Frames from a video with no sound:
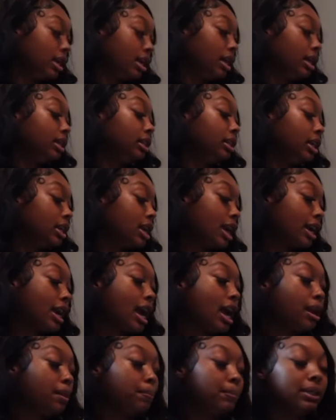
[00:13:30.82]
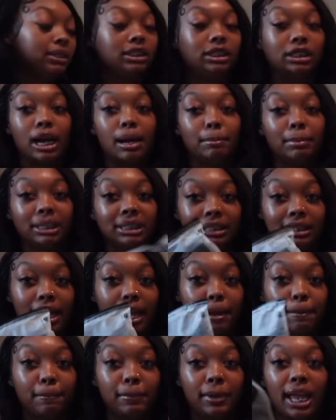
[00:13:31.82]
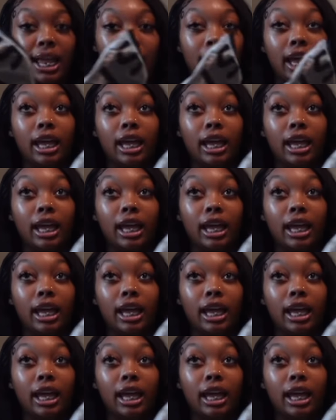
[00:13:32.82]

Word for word: And then I got a pajama set, but